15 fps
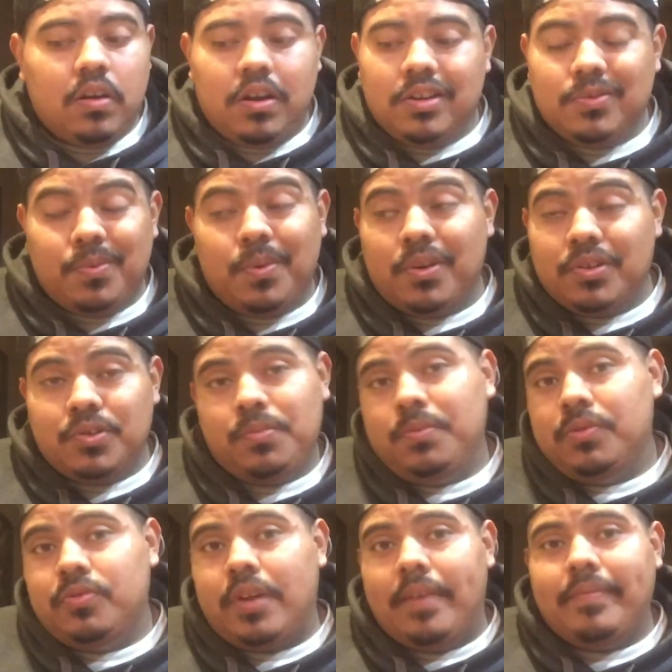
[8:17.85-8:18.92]
onto our
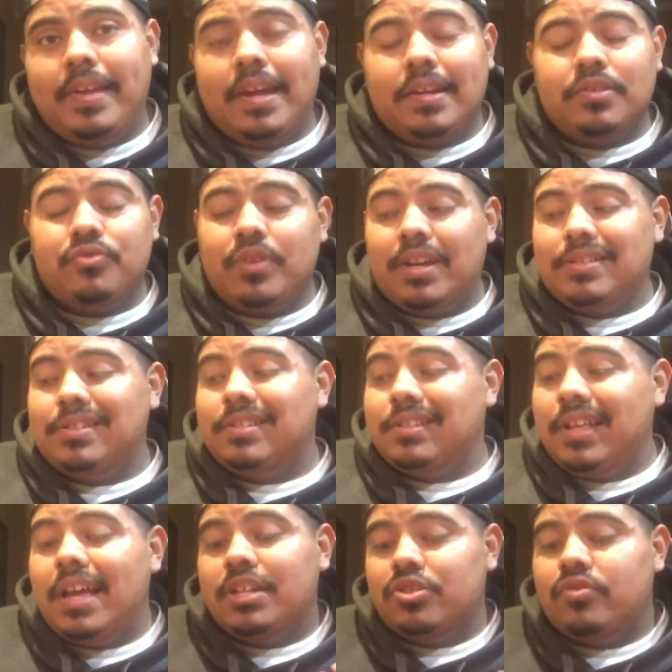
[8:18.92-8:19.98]
two-wheel drive tax Traxxas
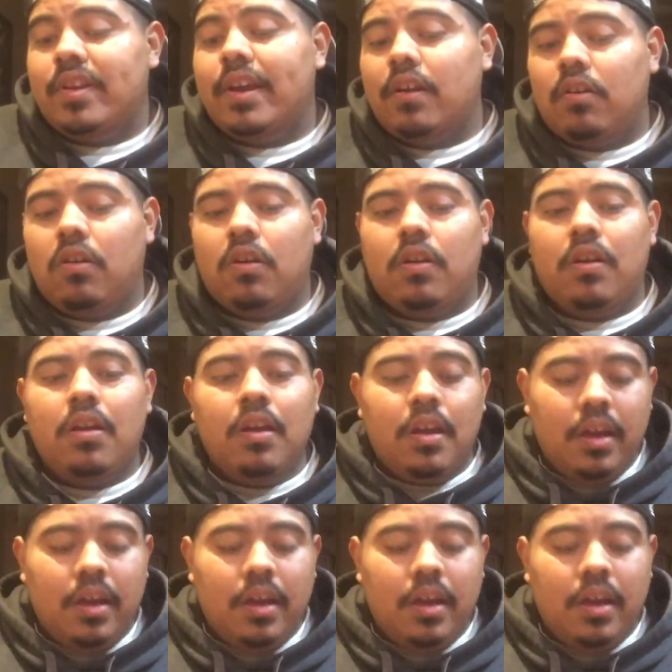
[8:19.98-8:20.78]
slash drag car.